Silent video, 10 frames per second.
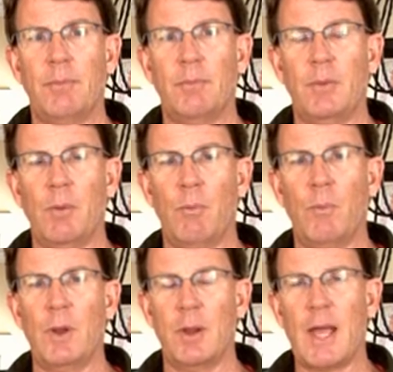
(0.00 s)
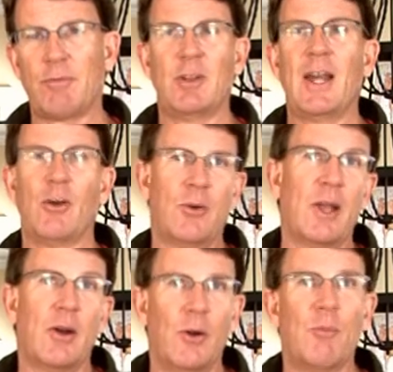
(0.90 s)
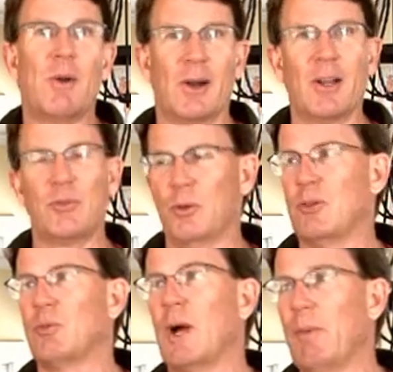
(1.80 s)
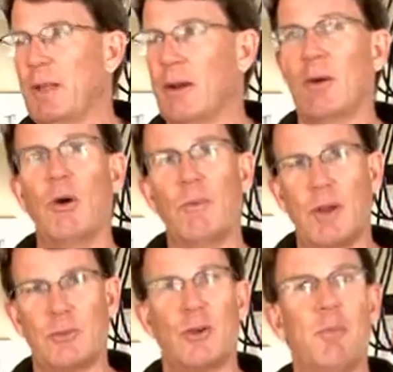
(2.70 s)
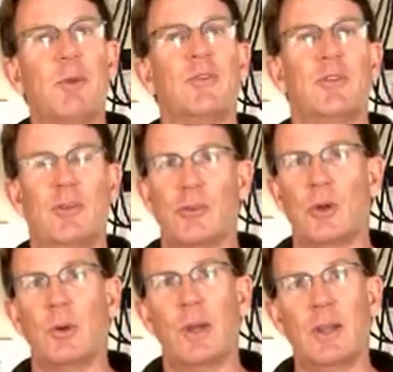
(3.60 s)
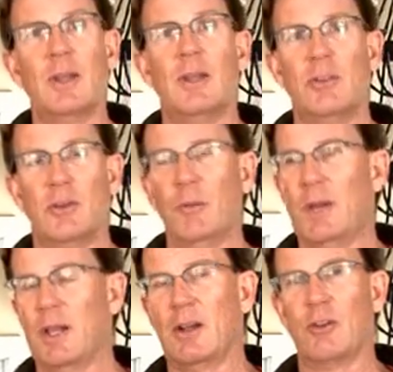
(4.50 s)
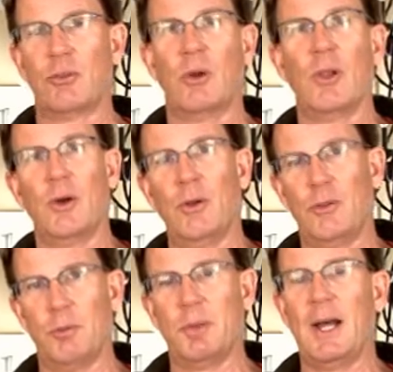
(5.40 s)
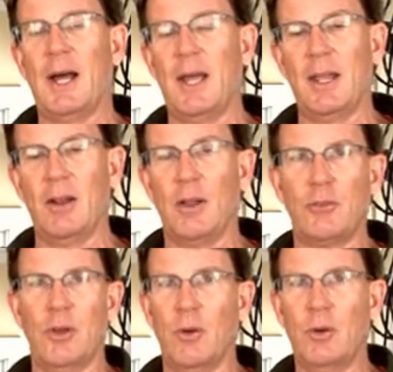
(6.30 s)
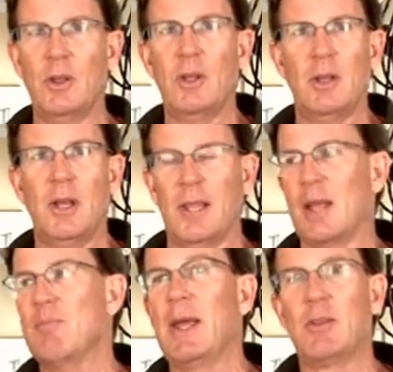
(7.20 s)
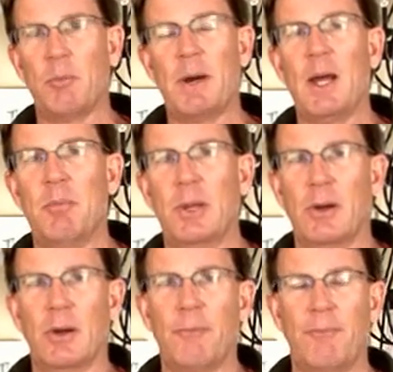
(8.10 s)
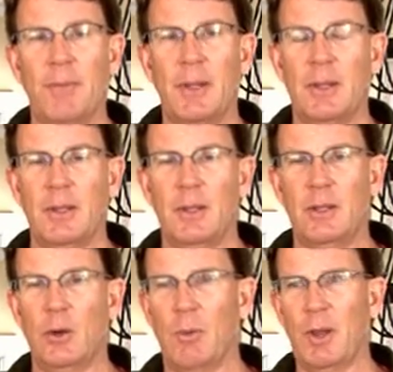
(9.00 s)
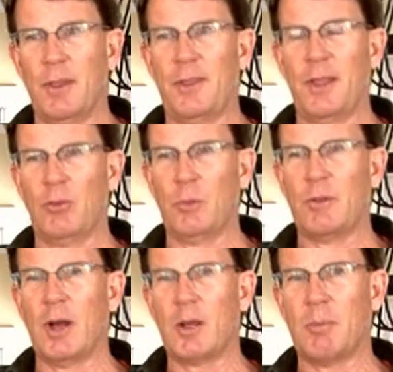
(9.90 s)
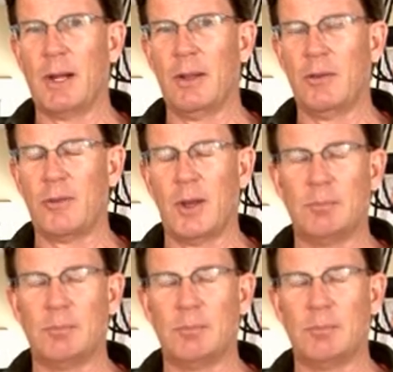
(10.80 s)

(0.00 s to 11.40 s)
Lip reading: We have to now create our own markets, which is why we get our own restaurant businesses going so we can control our own supply and also, again, make the pie bigger. One of the things we talk about is